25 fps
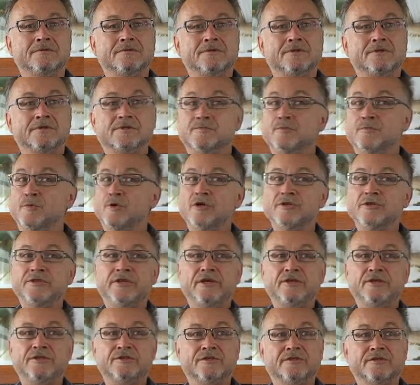It's more
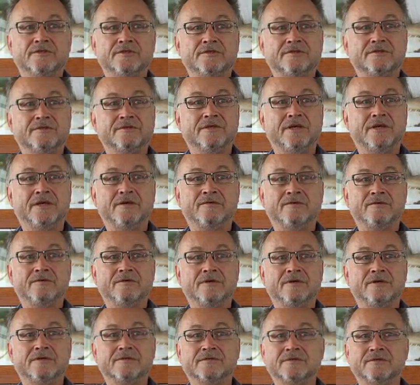dangerous.
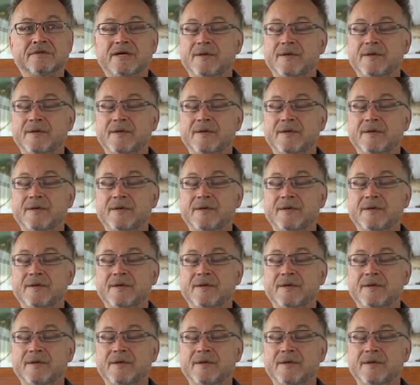It's